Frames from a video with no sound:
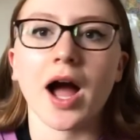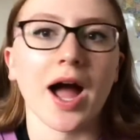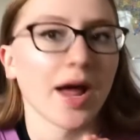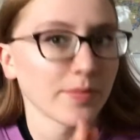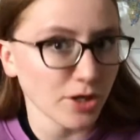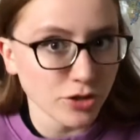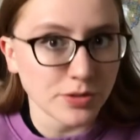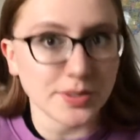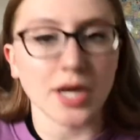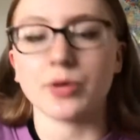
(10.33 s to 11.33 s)
had my
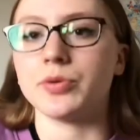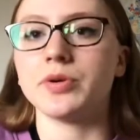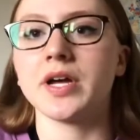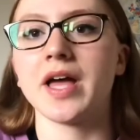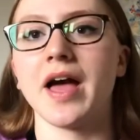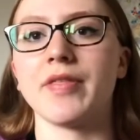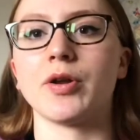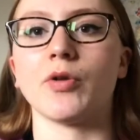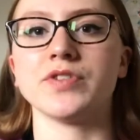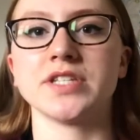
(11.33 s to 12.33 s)
YouTube channel and then
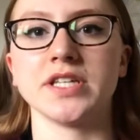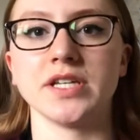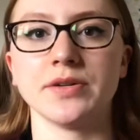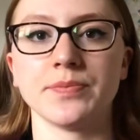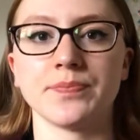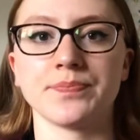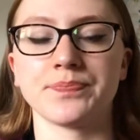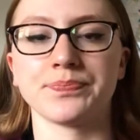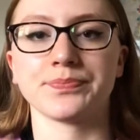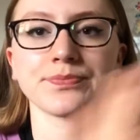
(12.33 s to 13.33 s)
obviously
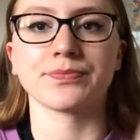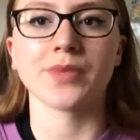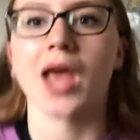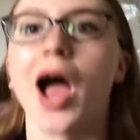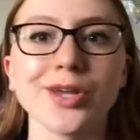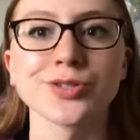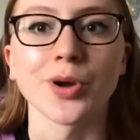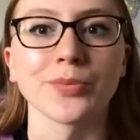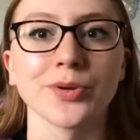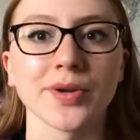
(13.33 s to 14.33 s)
I
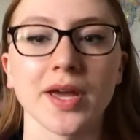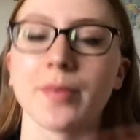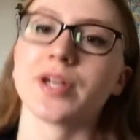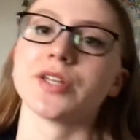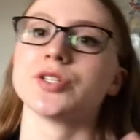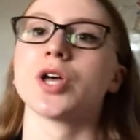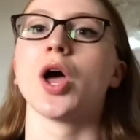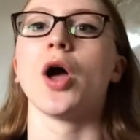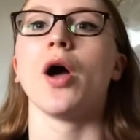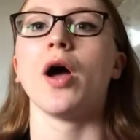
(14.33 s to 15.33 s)
stopped doing it because
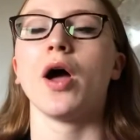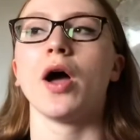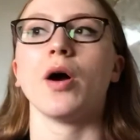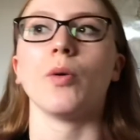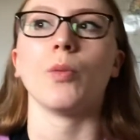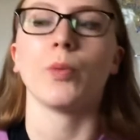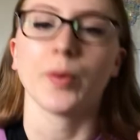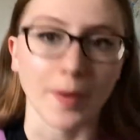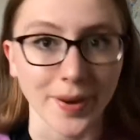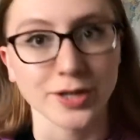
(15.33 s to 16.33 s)
we
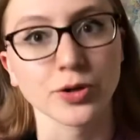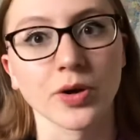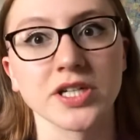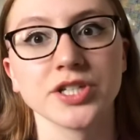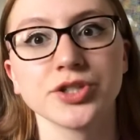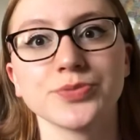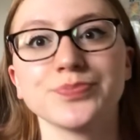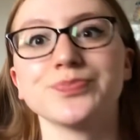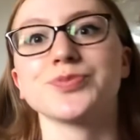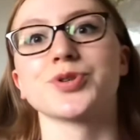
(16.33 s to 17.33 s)
went back to college.
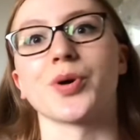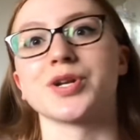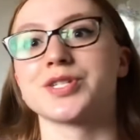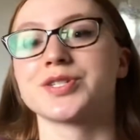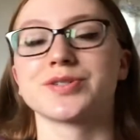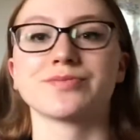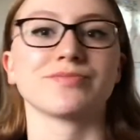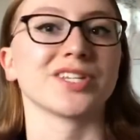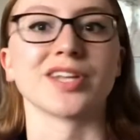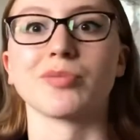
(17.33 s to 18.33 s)
So I just
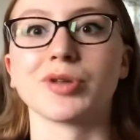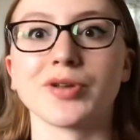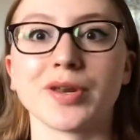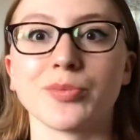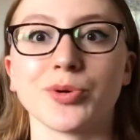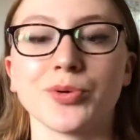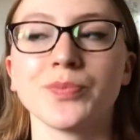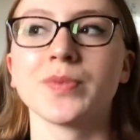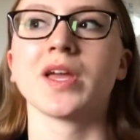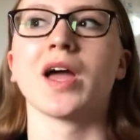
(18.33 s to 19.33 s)
didn't upload anymore.
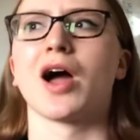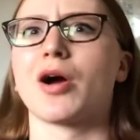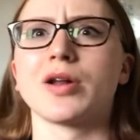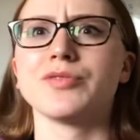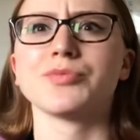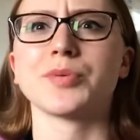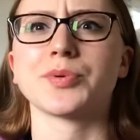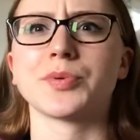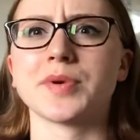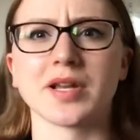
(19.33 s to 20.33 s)
I can't even remember
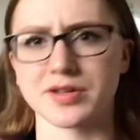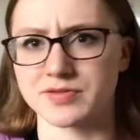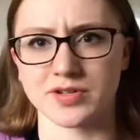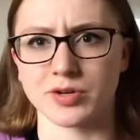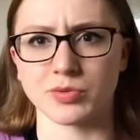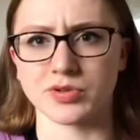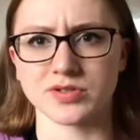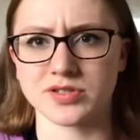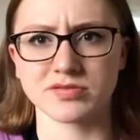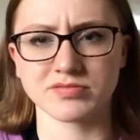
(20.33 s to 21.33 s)
what my last video
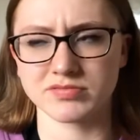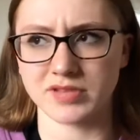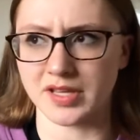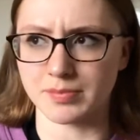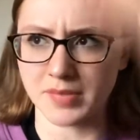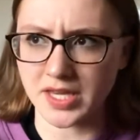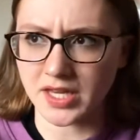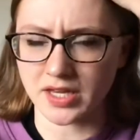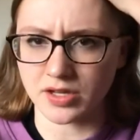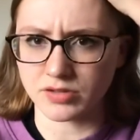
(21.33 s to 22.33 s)
was. Like
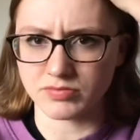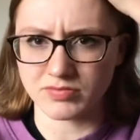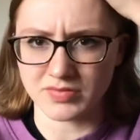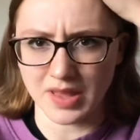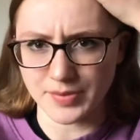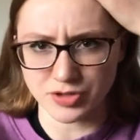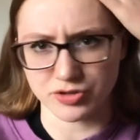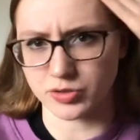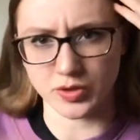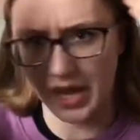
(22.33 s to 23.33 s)
making a lemon
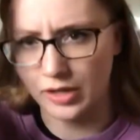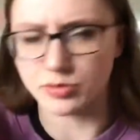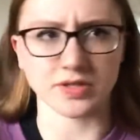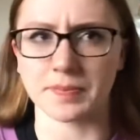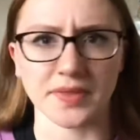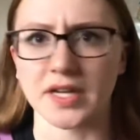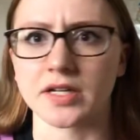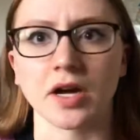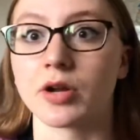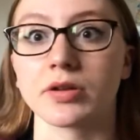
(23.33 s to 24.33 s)
drizzle cake or
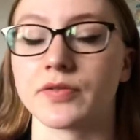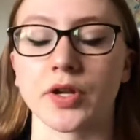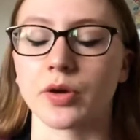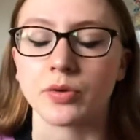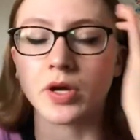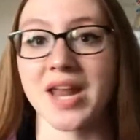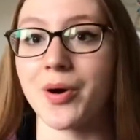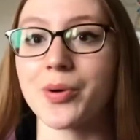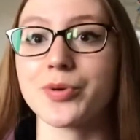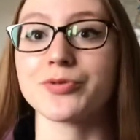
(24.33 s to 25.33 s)
something. I don't even know. Now
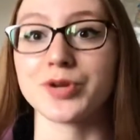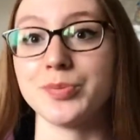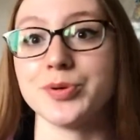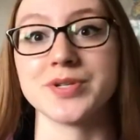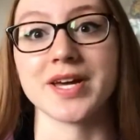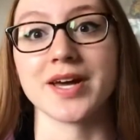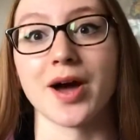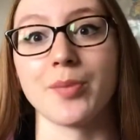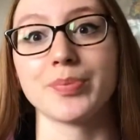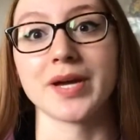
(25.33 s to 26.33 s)
I want to reboot it
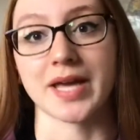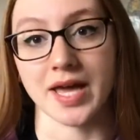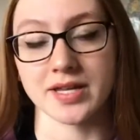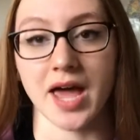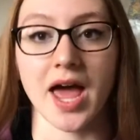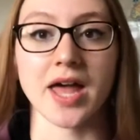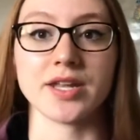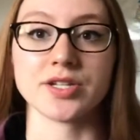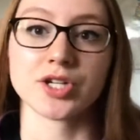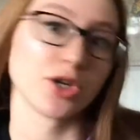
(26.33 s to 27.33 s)
up again
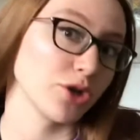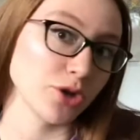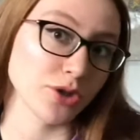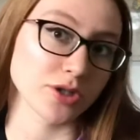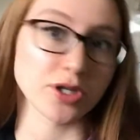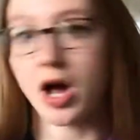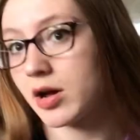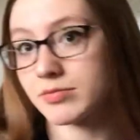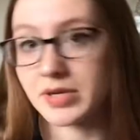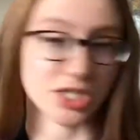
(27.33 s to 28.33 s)
and start
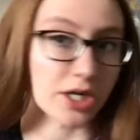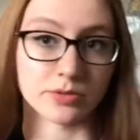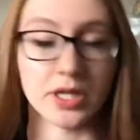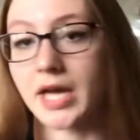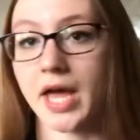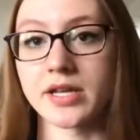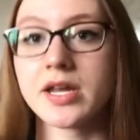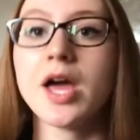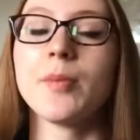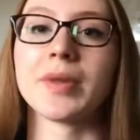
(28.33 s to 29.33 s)
my channel again.
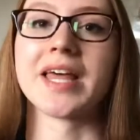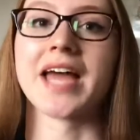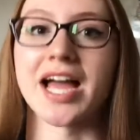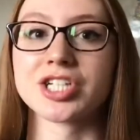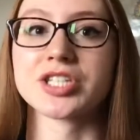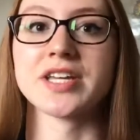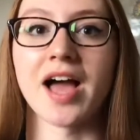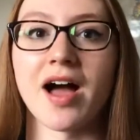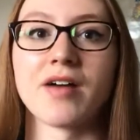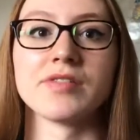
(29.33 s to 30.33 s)
But like actually
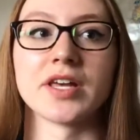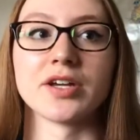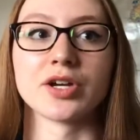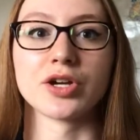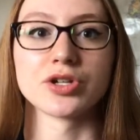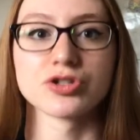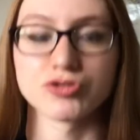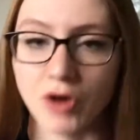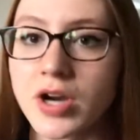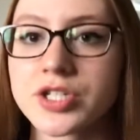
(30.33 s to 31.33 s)
have like a
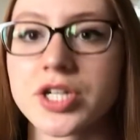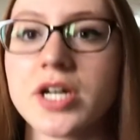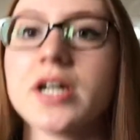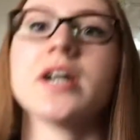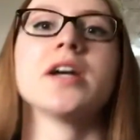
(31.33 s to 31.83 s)
structure